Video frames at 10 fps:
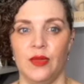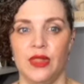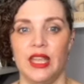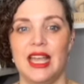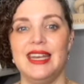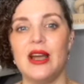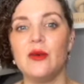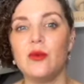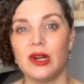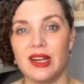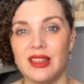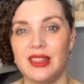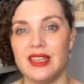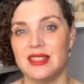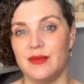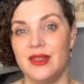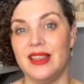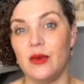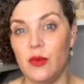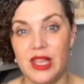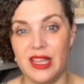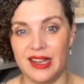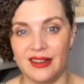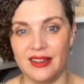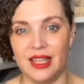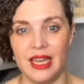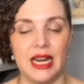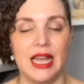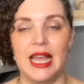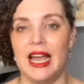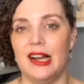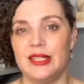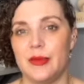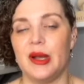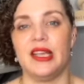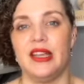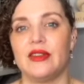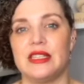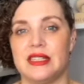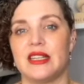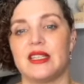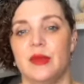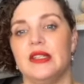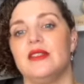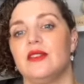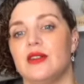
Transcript: And net worth is something that we calculate, I would say probably every six months or